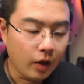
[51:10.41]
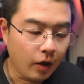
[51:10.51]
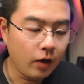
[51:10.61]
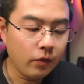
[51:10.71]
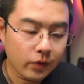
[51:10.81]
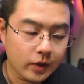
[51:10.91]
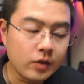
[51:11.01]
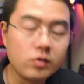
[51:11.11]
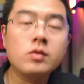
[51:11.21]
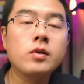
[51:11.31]
on
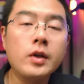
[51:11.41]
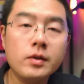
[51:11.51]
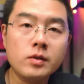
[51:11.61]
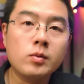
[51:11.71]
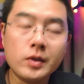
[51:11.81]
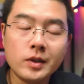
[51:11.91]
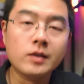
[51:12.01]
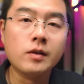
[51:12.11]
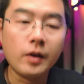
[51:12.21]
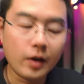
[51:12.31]
this
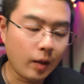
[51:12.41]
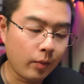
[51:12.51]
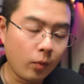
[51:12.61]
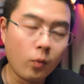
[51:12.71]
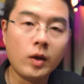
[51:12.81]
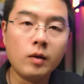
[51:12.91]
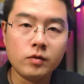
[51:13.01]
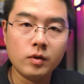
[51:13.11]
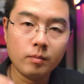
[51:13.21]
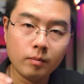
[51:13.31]
Insta360 app, one
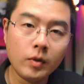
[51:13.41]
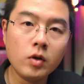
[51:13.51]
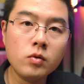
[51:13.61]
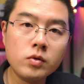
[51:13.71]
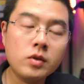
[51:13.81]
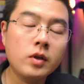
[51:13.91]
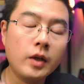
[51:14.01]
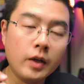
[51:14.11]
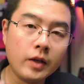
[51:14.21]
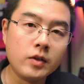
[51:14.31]
of the most
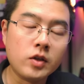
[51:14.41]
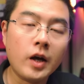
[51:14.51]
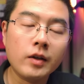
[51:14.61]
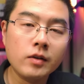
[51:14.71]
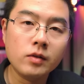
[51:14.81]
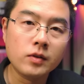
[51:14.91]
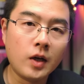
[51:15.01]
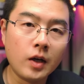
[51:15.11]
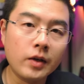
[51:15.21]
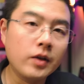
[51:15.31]
exciting
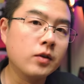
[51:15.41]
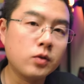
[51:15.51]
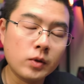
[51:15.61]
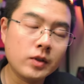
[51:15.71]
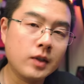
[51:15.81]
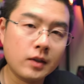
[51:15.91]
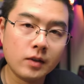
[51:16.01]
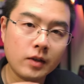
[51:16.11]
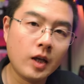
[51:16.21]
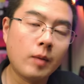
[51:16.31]
design in the
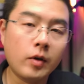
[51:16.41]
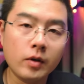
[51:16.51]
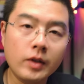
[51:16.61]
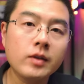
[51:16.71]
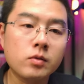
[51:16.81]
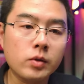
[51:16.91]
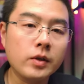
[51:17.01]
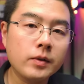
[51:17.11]
360 camera industry.